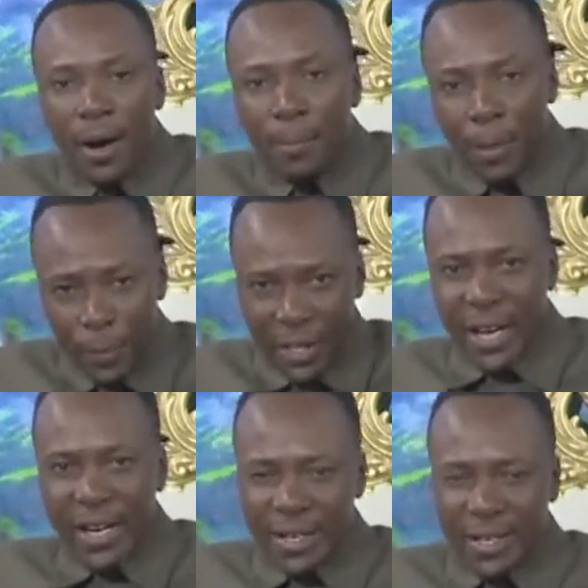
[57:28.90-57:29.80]
Biblia
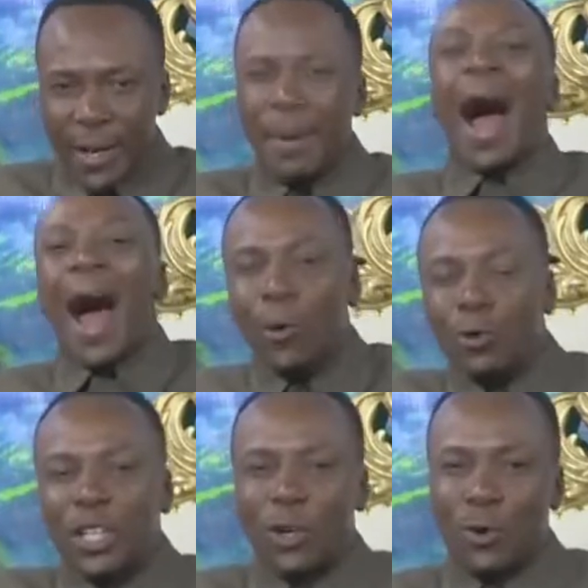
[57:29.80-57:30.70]
inasema
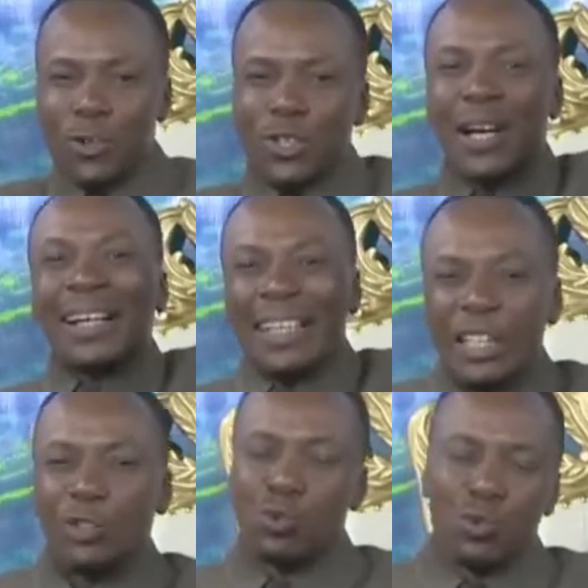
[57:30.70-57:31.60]
hautakosa
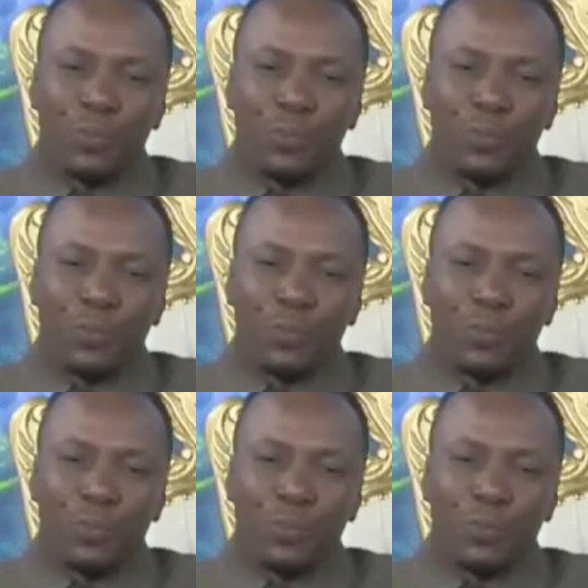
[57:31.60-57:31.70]
kitu.